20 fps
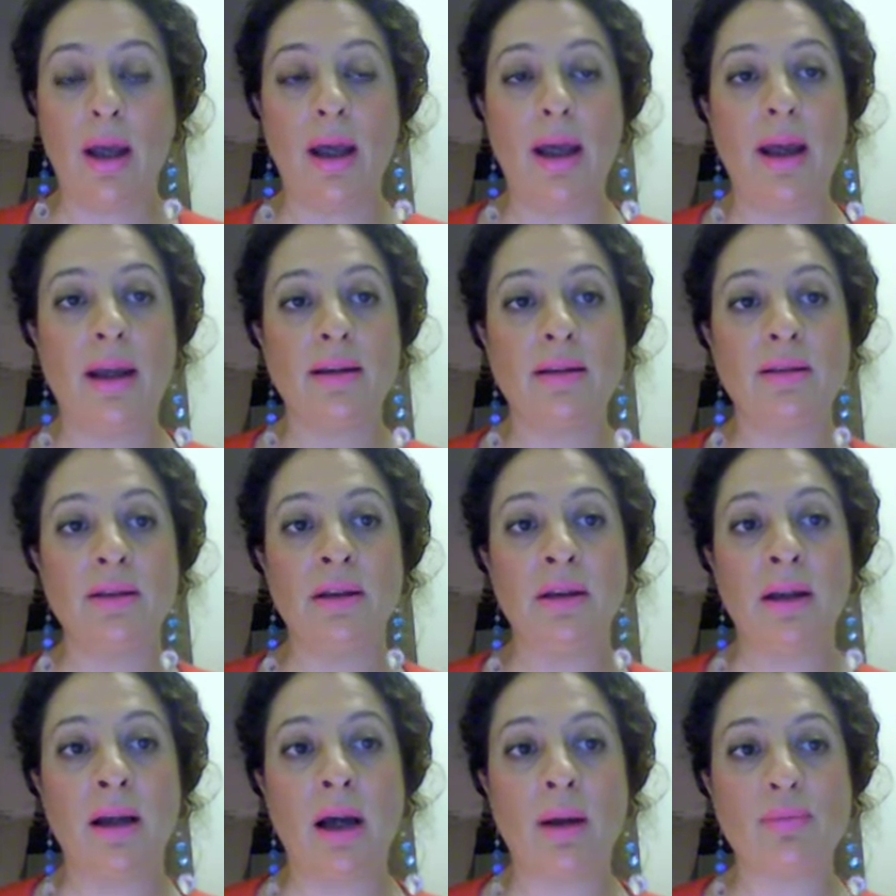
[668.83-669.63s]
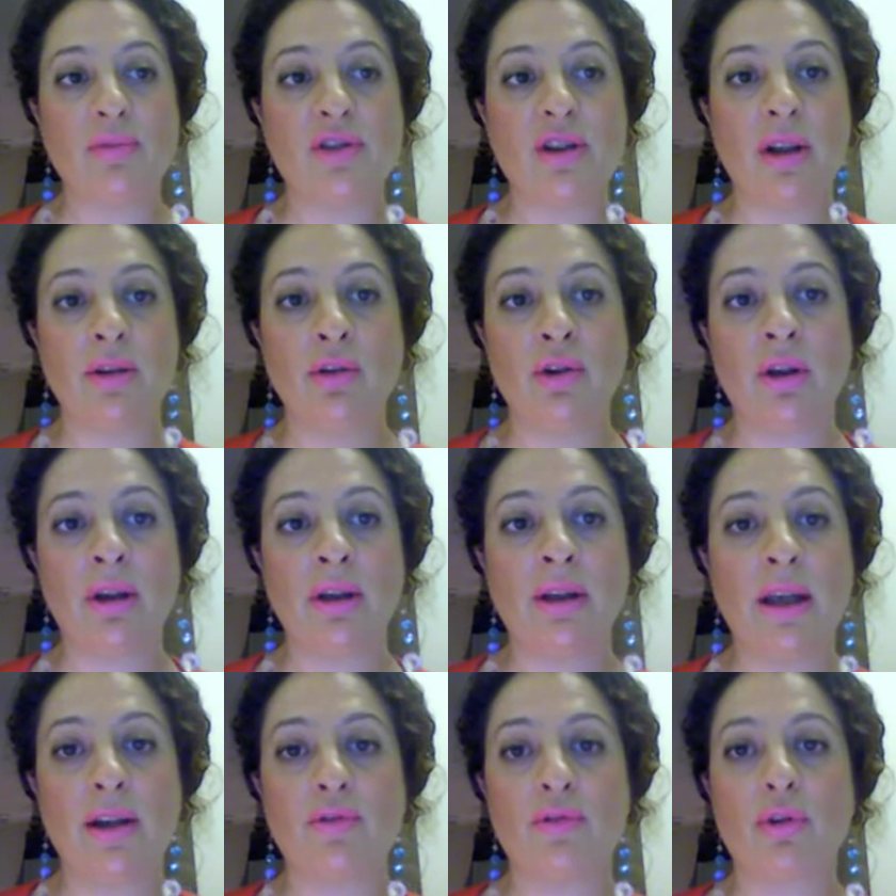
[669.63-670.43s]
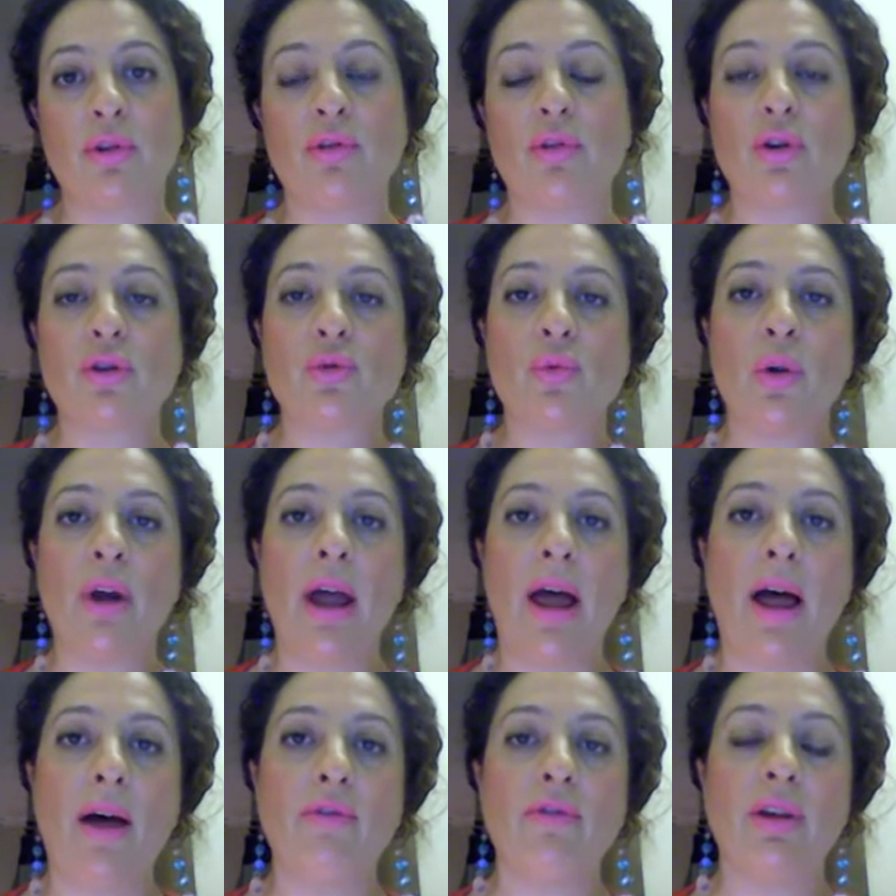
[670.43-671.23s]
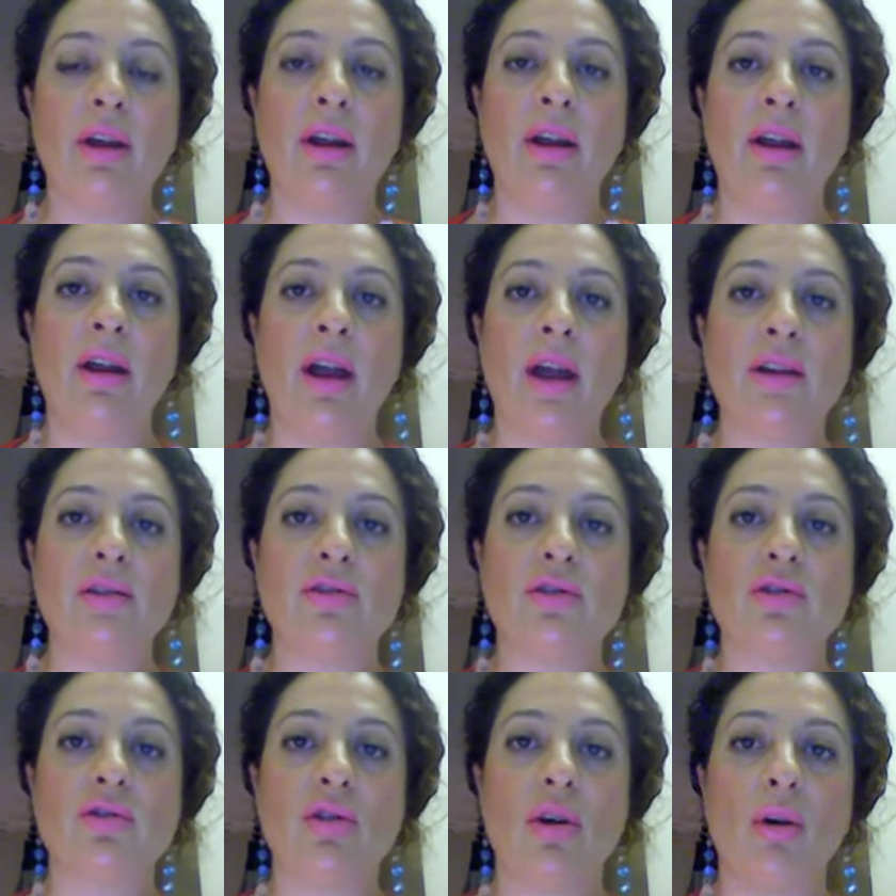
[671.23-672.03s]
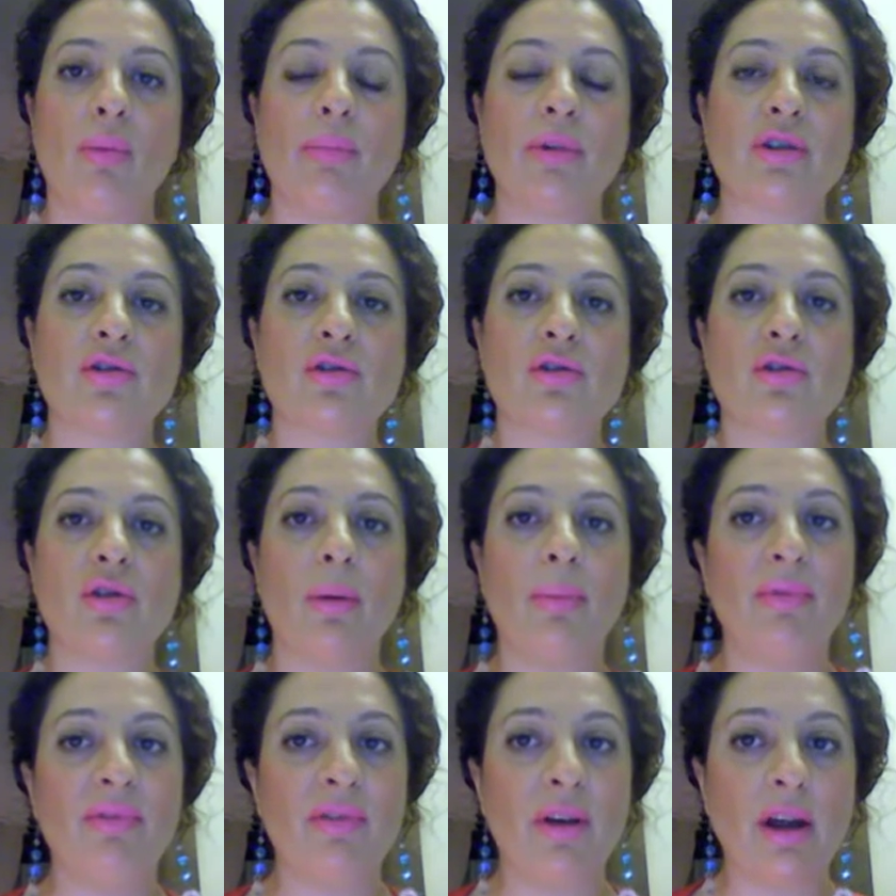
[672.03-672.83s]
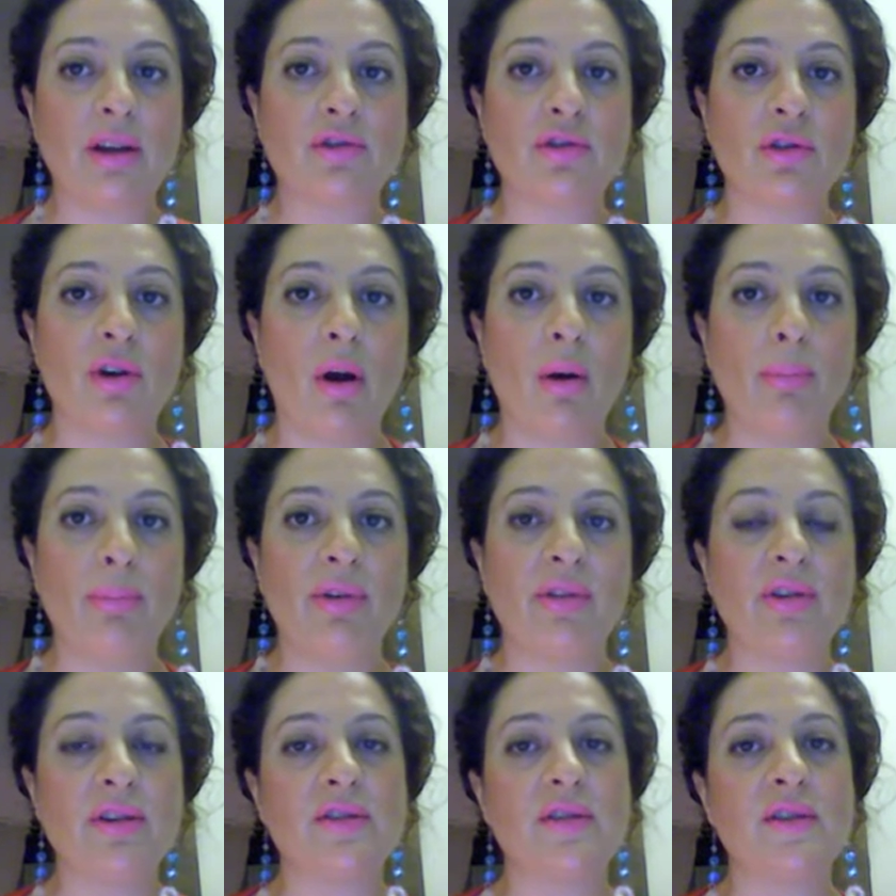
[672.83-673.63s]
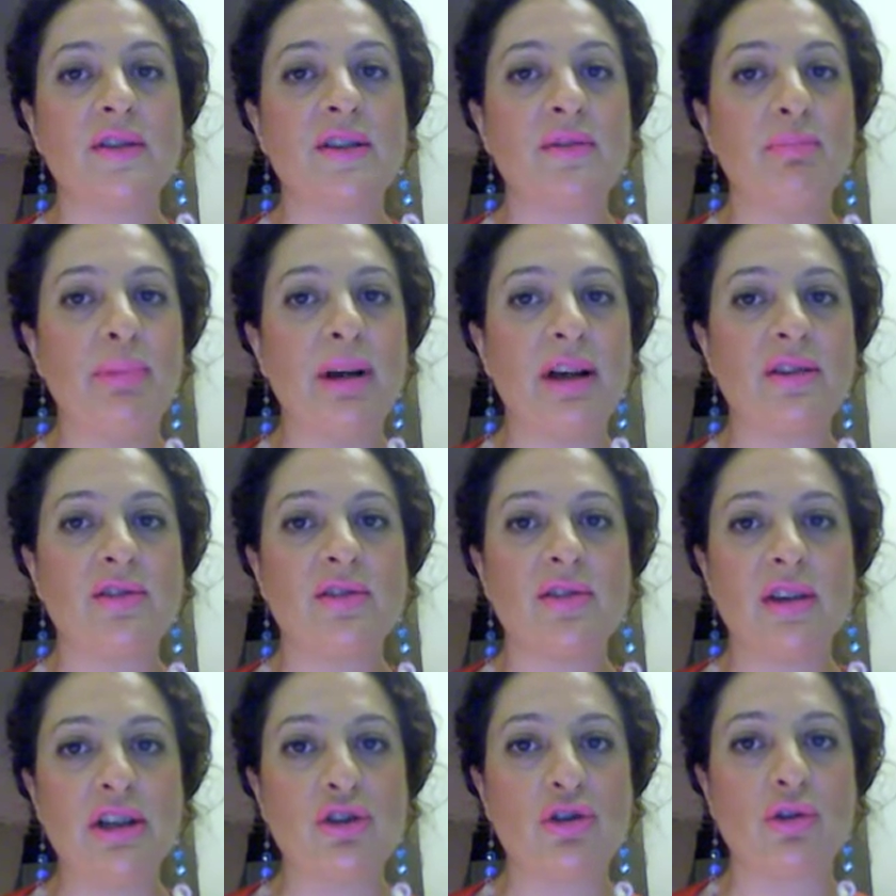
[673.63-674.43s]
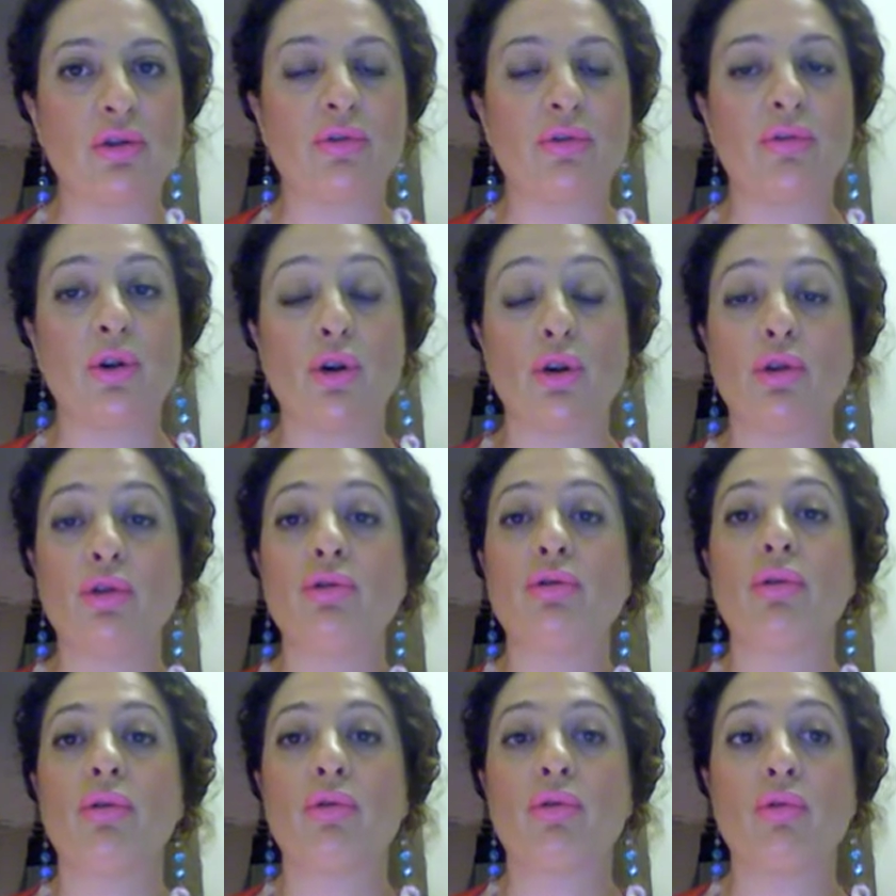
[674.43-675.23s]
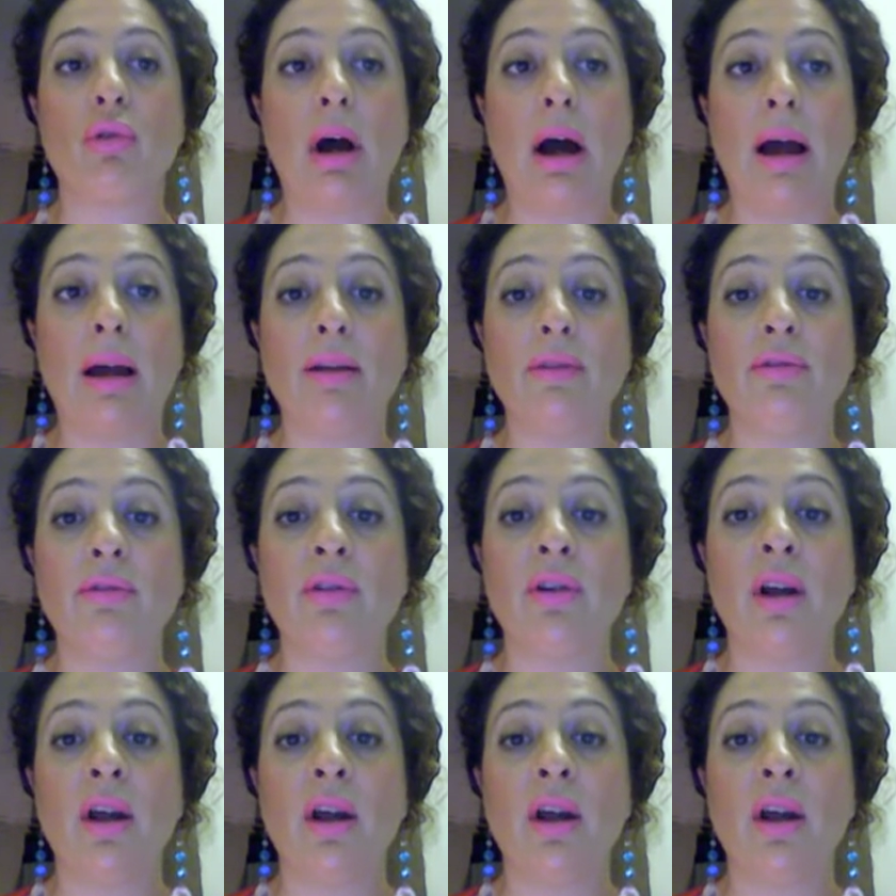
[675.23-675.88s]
And I'm telling you again, for those who have Etsy and Shopify shop, this is the best season for you to thrive.